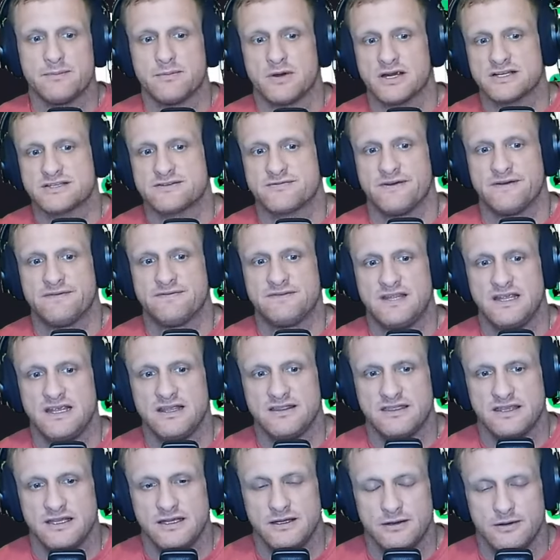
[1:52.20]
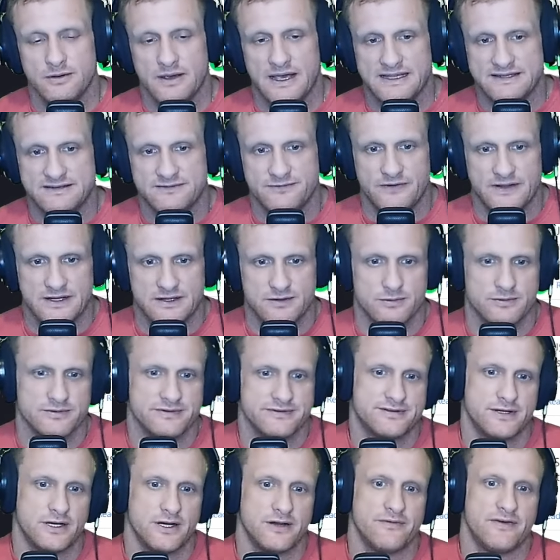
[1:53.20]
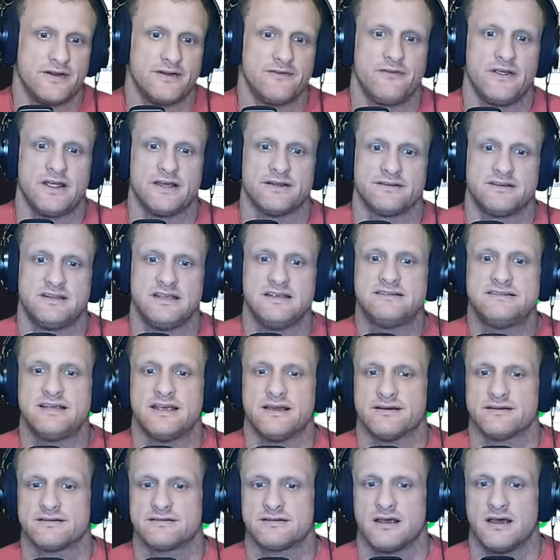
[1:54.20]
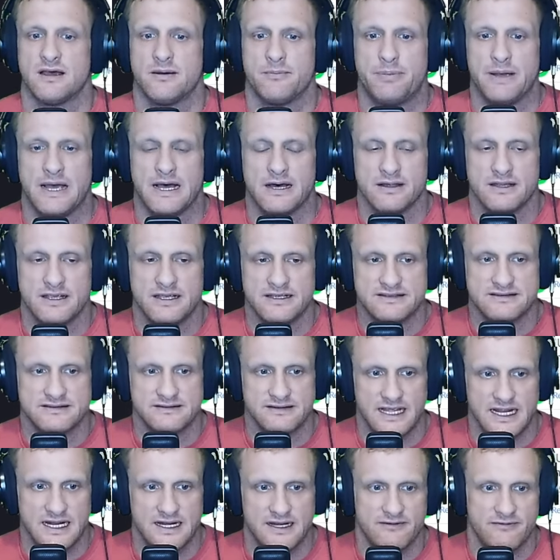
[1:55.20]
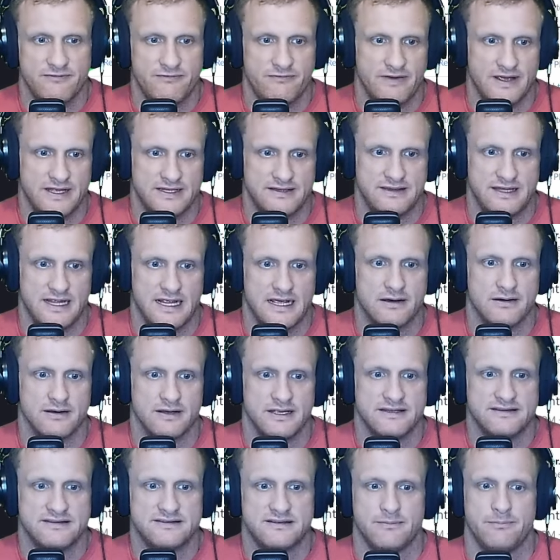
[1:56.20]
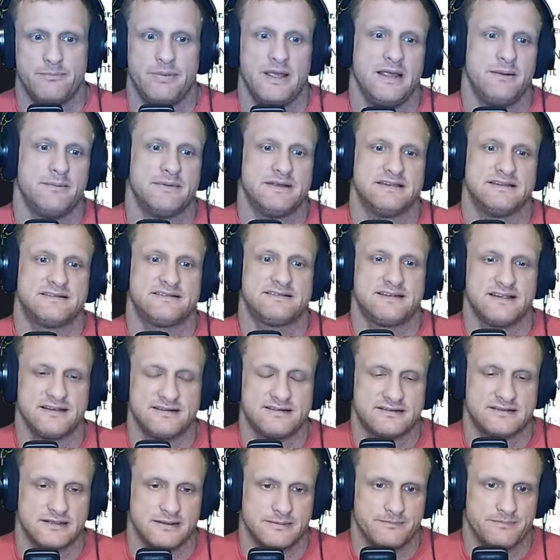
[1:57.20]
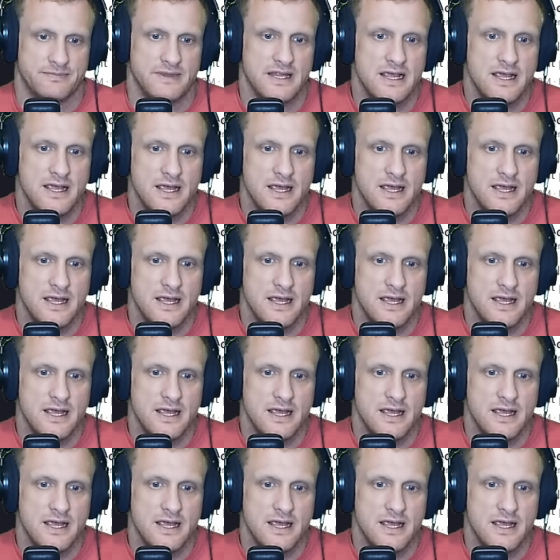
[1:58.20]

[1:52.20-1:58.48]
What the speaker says: March 15th, the U.S. Federal Reserve unveiled details about its native FedNow instant payment system.